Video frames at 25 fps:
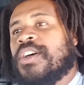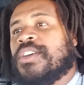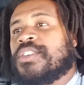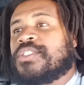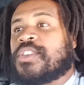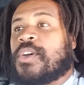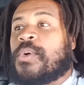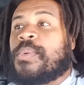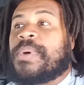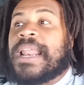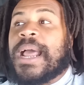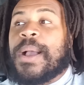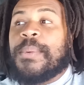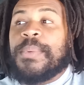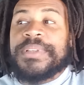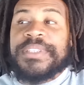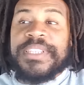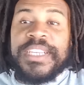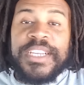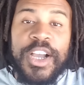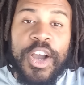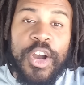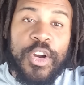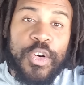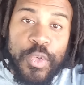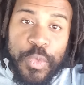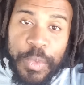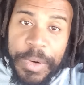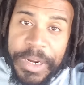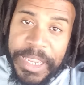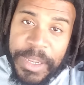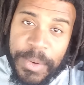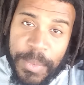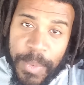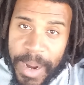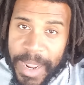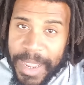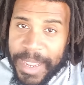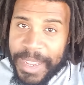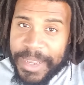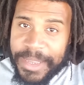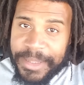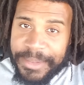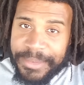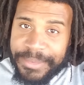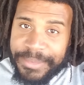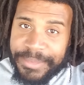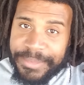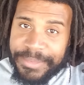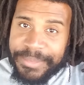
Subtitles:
So when I went to go reweigh it,